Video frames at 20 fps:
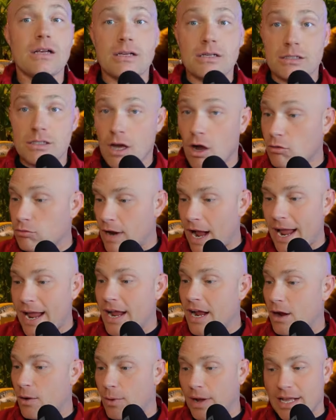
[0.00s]
so right
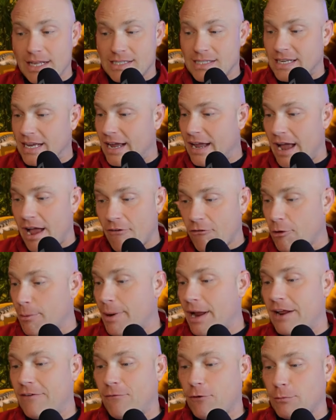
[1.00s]
here, we can see
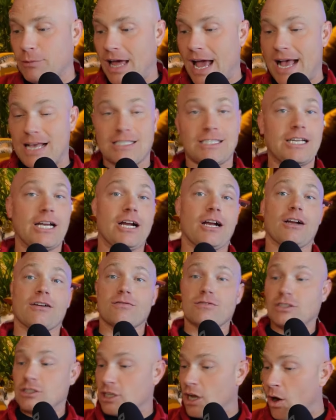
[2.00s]
everybody from last year.
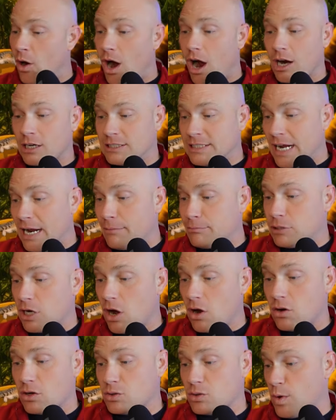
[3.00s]
So our team
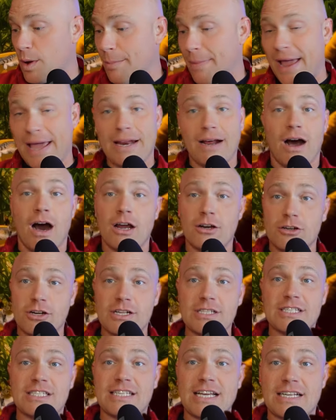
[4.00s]
totals, we made
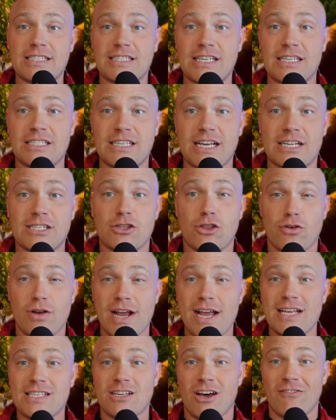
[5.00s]
166
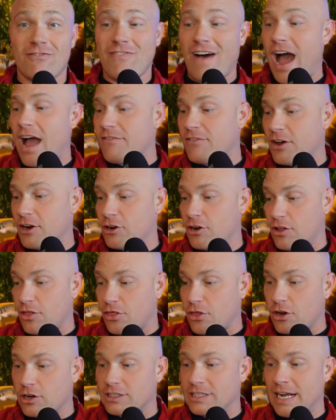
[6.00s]
threes on
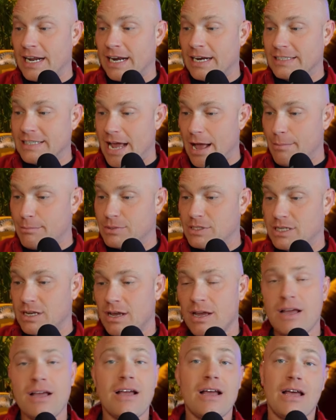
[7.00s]
513 attempts.
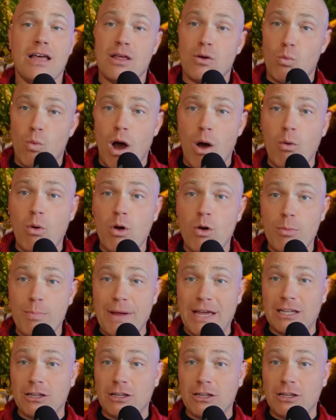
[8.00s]
What we will be